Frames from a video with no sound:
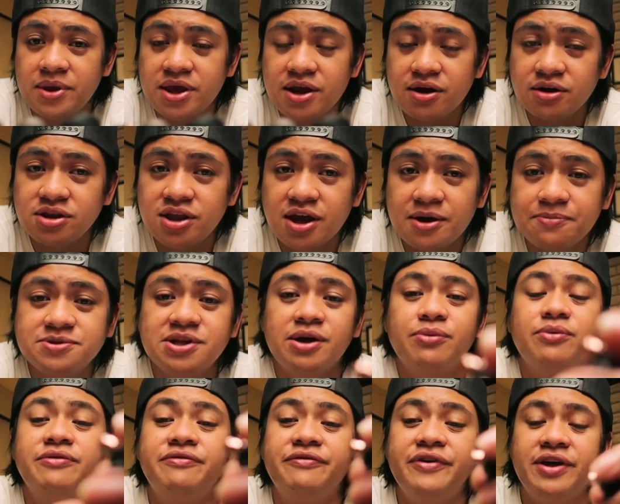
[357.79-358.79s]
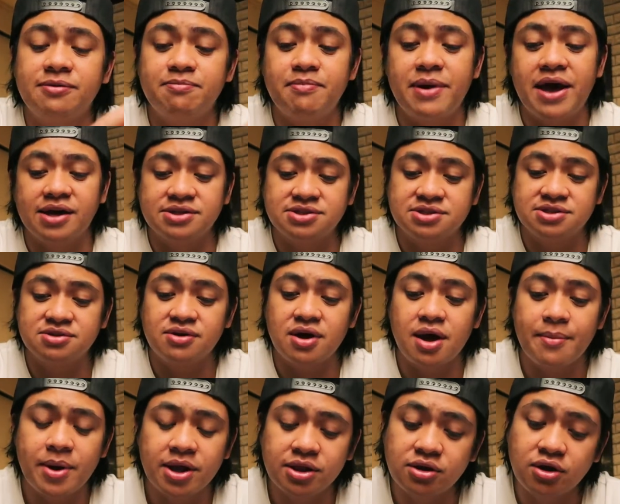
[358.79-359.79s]
ear tips that would fit best. So
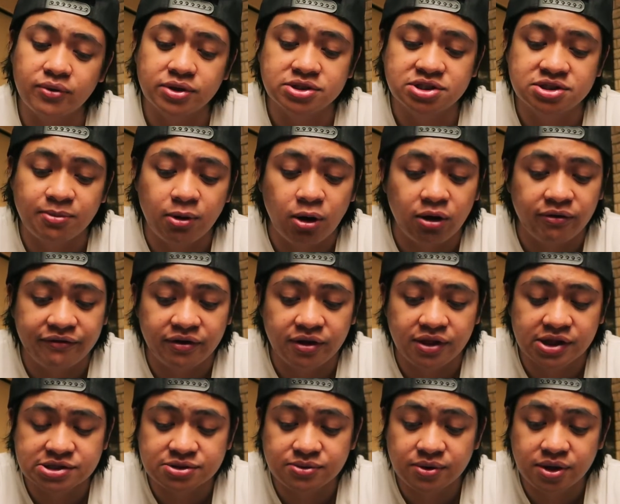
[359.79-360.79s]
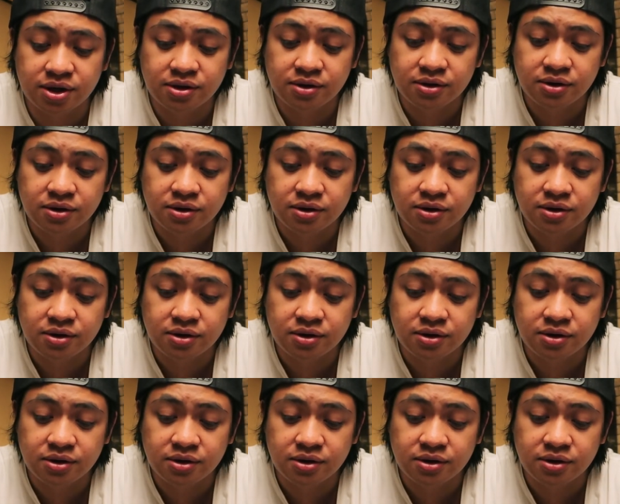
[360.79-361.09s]
I might go with small for this one.